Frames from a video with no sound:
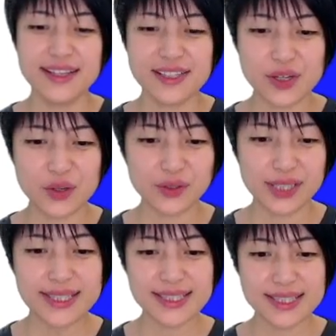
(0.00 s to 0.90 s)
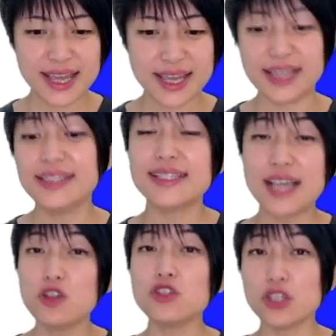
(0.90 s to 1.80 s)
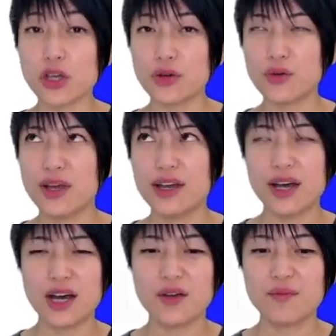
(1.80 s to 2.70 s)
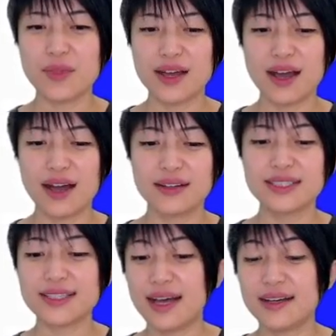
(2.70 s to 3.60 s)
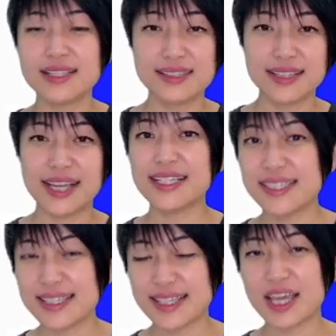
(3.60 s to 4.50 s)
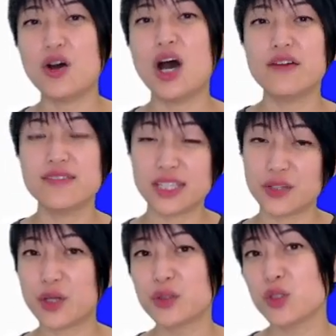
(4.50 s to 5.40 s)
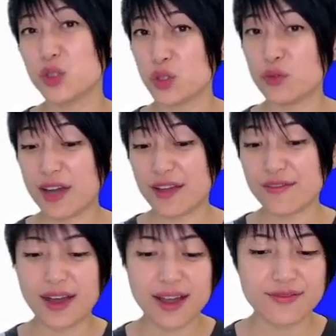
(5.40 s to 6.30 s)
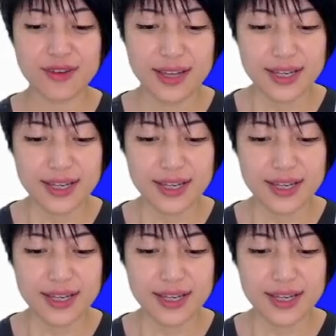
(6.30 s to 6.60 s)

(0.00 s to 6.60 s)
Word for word: So let's say, and it's also um, on, the, on a sliding scale of 0 to 255.